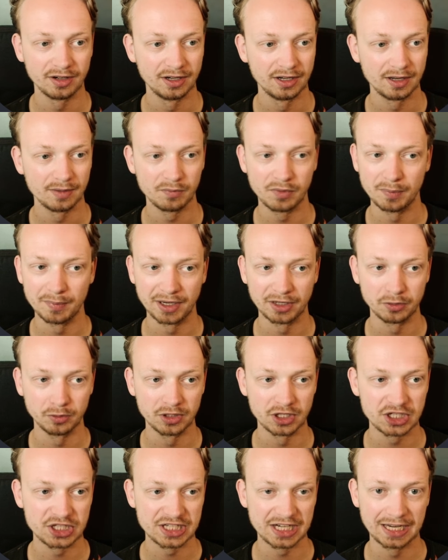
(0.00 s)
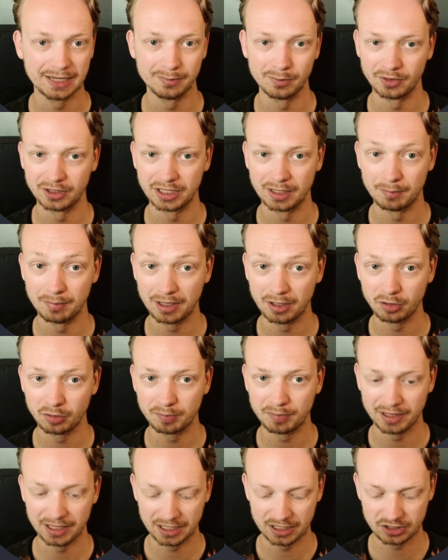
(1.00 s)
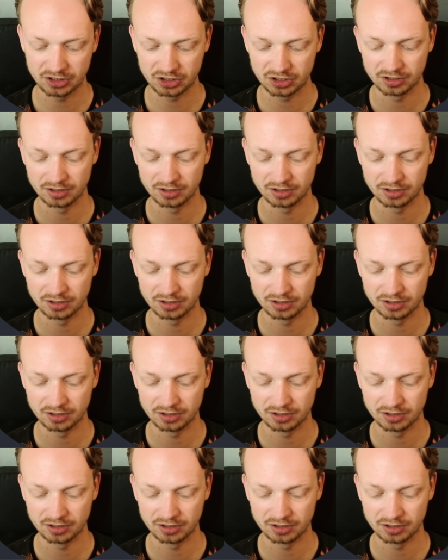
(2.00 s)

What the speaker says: We might do the same on the about page,